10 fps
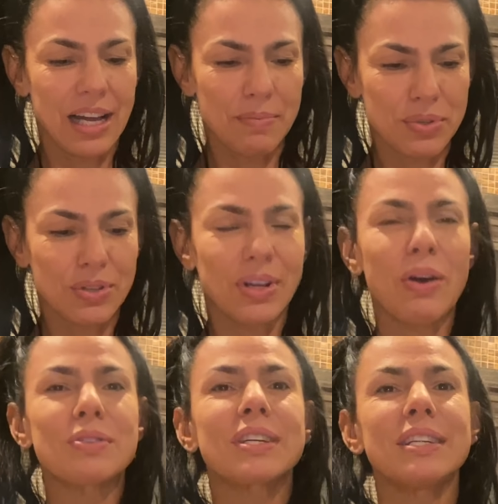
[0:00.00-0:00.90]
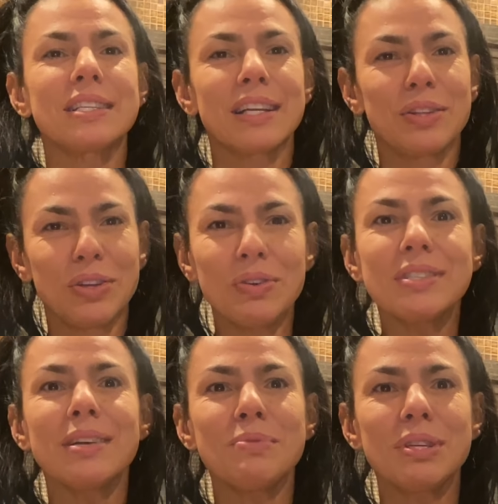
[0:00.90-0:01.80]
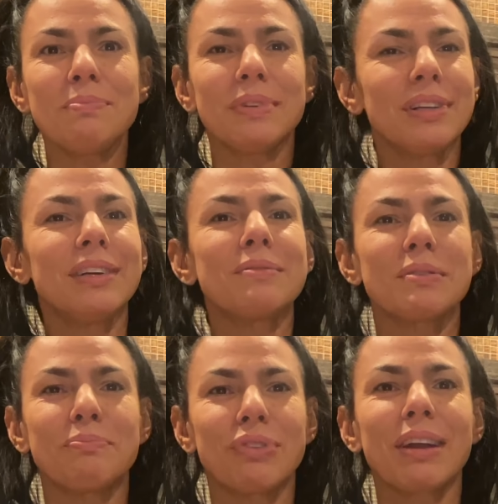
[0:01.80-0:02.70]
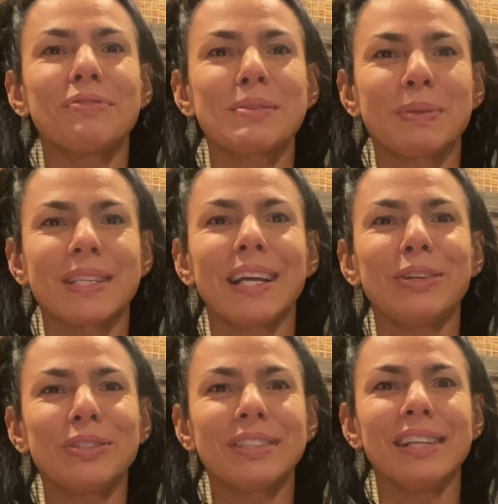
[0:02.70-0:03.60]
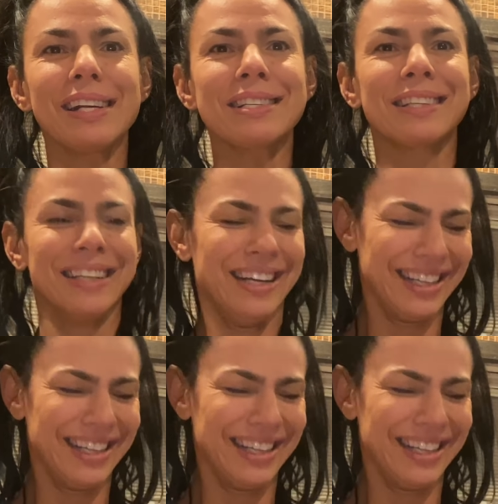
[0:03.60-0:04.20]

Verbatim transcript: Absolutely. I was going to say, do you also have uh, That's, breakfast potatoes? There we go.